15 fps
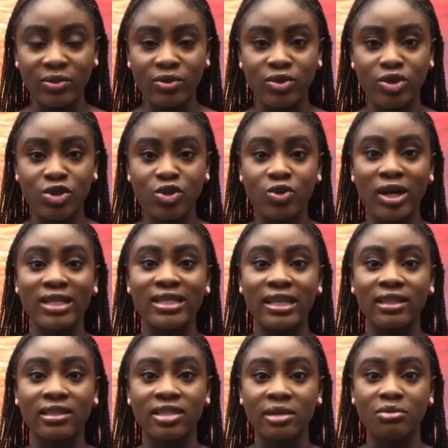used to
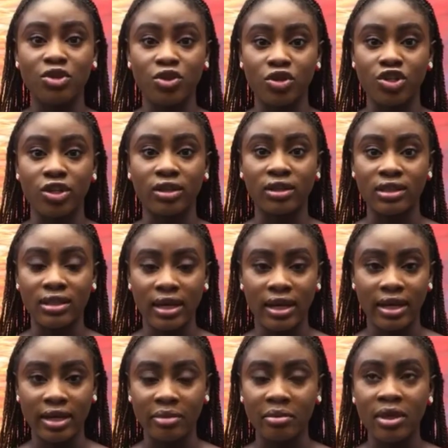attend the same church at the
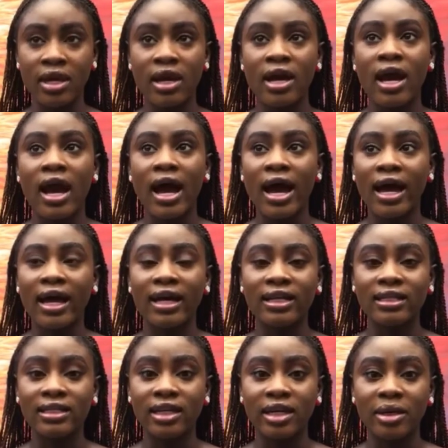time
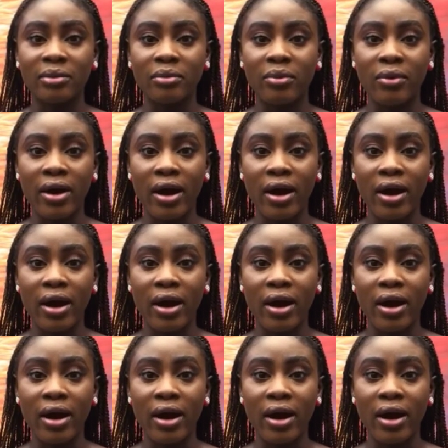and um,